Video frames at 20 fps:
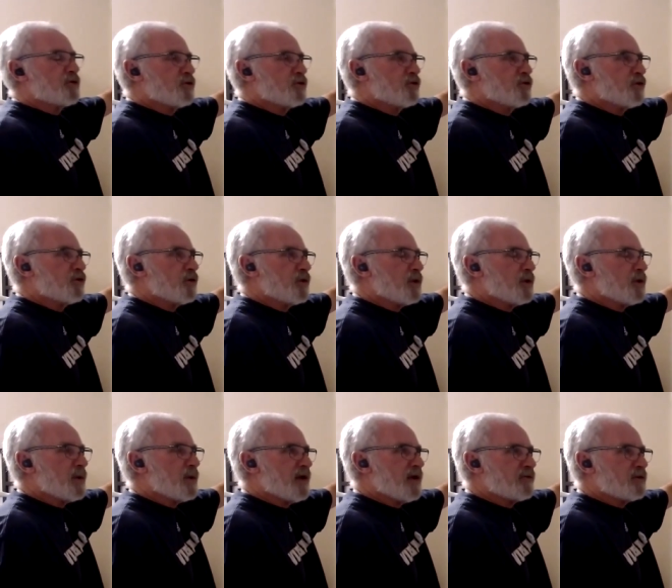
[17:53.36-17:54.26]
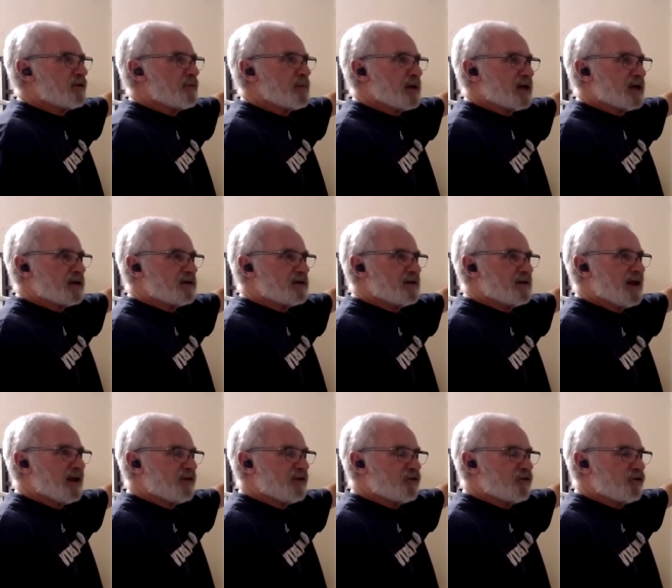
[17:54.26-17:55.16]
so that we have to pick a
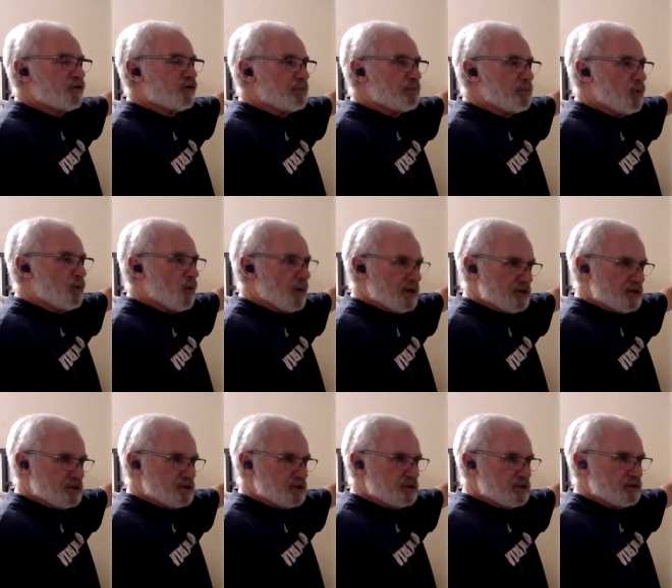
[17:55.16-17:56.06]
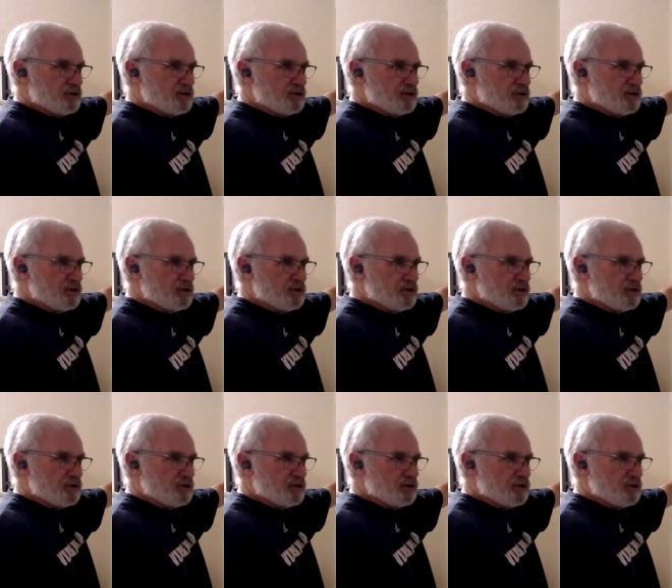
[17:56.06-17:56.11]
test point.